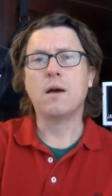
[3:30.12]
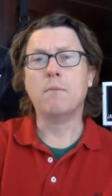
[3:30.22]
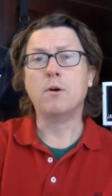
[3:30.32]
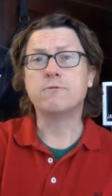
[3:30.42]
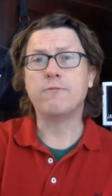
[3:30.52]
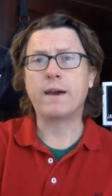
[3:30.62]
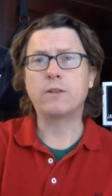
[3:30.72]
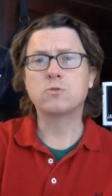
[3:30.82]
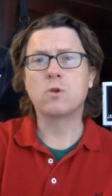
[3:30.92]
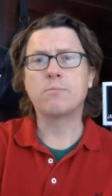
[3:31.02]
Most
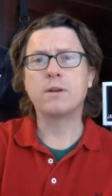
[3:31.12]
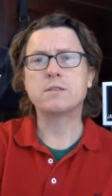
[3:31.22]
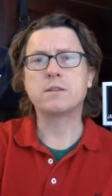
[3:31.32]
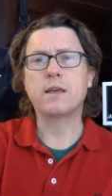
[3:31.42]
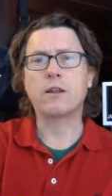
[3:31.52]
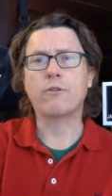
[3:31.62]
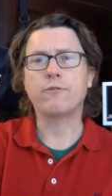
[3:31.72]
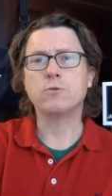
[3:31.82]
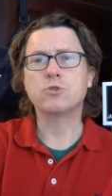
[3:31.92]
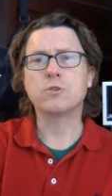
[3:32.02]
vital to our present and our
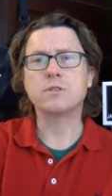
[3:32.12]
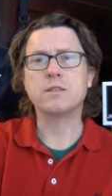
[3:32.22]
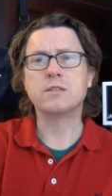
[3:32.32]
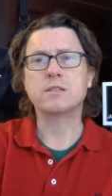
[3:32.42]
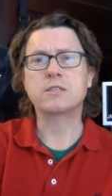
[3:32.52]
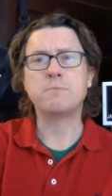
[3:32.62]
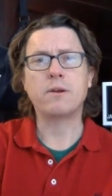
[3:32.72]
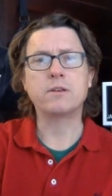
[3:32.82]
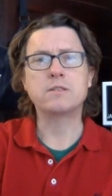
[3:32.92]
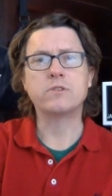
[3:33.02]
future is this
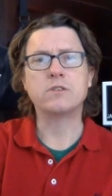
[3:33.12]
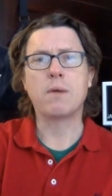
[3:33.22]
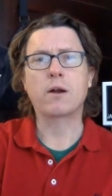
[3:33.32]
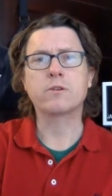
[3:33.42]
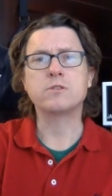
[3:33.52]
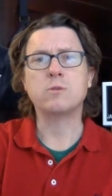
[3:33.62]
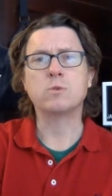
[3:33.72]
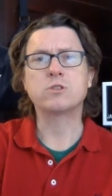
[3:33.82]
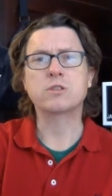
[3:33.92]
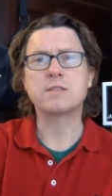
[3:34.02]
experience of a democracy
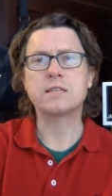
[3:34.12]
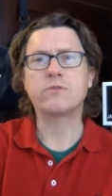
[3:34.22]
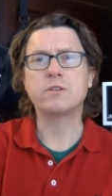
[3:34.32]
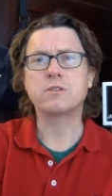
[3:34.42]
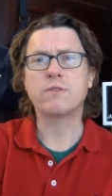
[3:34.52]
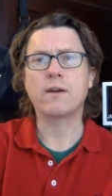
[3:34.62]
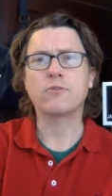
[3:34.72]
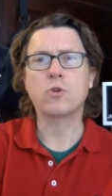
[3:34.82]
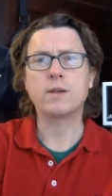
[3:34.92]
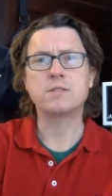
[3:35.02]
which successfully survived
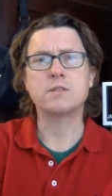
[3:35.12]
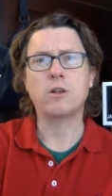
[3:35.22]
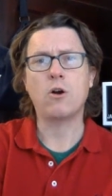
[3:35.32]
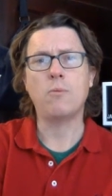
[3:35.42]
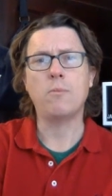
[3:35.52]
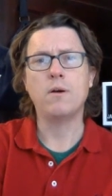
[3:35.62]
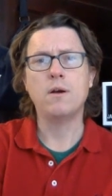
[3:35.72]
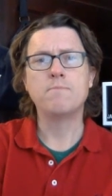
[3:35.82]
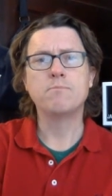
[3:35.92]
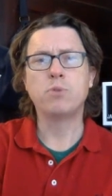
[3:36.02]
crisis at home,
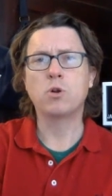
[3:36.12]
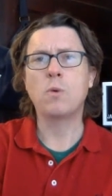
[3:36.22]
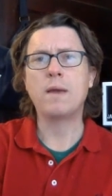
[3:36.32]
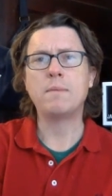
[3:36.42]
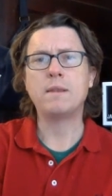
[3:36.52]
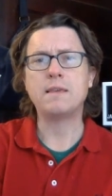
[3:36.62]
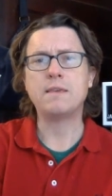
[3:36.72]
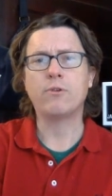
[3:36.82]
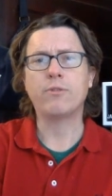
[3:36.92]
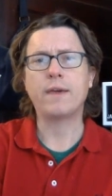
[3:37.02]
put away many
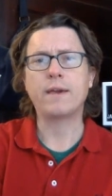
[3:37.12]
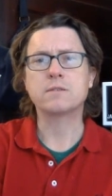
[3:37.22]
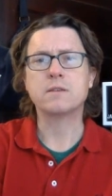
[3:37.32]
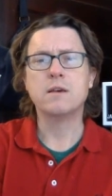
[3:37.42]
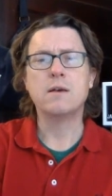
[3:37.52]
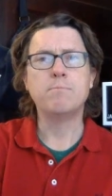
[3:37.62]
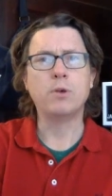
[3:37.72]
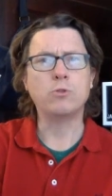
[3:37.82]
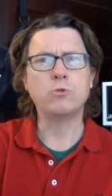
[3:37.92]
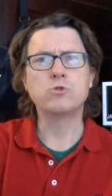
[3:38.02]
evil things,
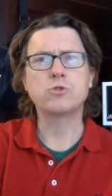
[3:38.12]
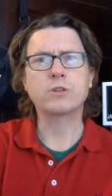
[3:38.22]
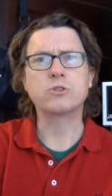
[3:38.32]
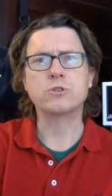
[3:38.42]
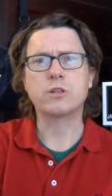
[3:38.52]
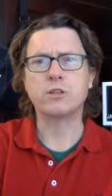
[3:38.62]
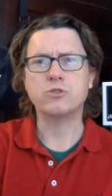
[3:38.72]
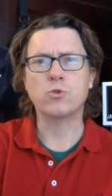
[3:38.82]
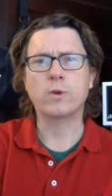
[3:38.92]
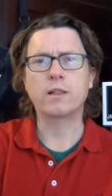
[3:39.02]
built new structures on
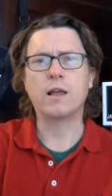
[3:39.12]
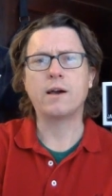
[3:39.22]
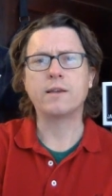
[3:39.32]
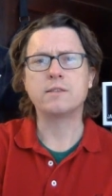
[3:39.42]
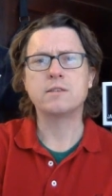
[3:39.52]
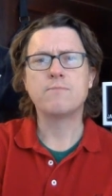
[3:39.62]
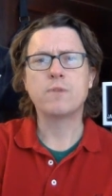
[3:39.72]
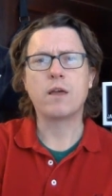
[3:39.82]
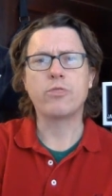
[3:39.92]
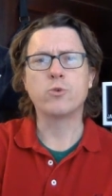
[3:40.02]
enduring lines,
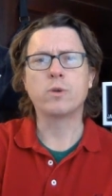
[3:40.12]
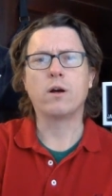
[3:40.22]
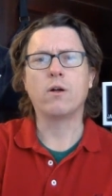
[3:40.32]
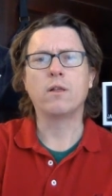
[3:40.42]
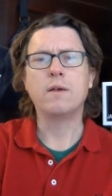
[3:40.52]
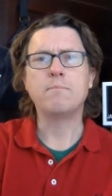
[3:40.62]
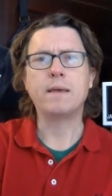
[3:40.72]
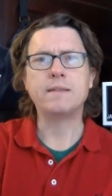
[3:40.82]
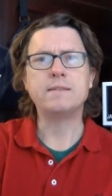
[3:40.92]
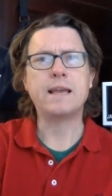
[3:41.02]
and through it all
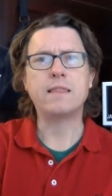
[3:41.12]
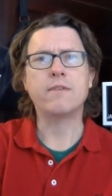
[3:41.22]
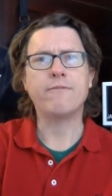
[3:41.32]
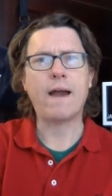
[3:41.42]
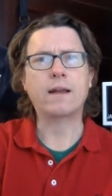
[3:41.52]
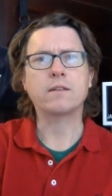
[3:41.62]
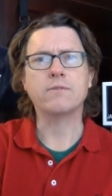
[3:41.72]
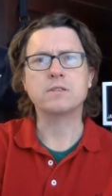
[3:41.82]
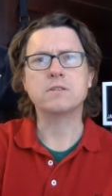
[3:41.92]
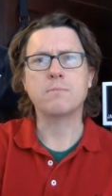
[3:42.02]
maintained the fact of
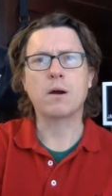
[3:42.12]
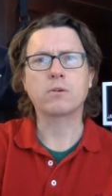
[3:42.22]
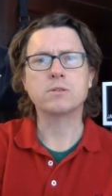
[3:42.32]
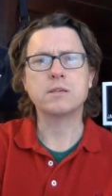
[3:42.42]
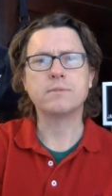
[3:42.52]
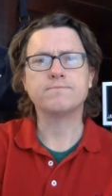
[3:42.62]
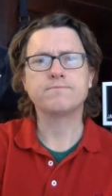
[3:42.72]
its democracy.